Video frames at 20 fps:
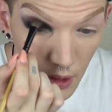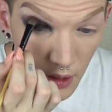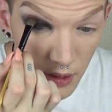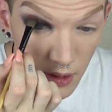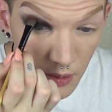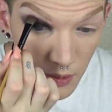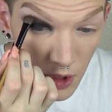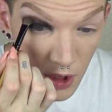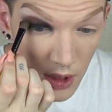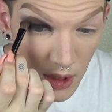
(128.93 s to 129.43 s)

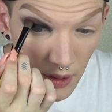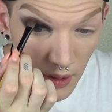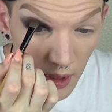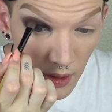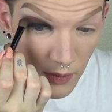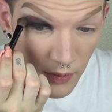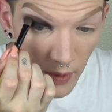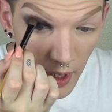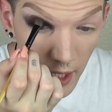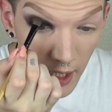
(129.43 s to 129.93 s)
So I'm just
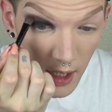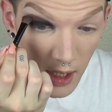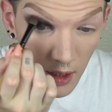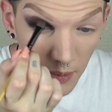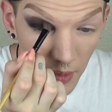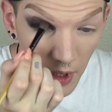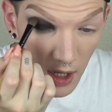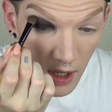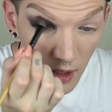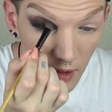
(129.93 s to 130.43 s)
going right
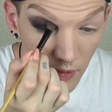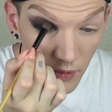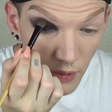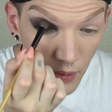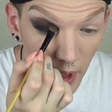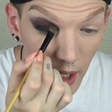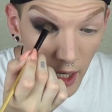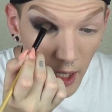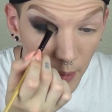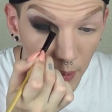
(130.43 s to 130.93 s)
above
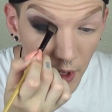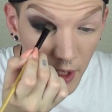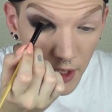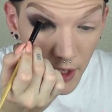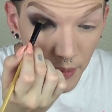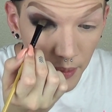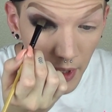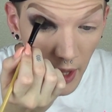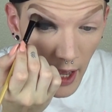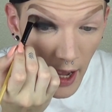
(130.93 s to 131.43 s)
where I put
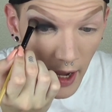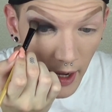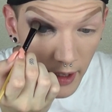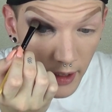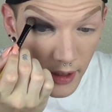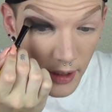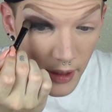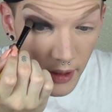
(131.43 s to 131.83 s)
the black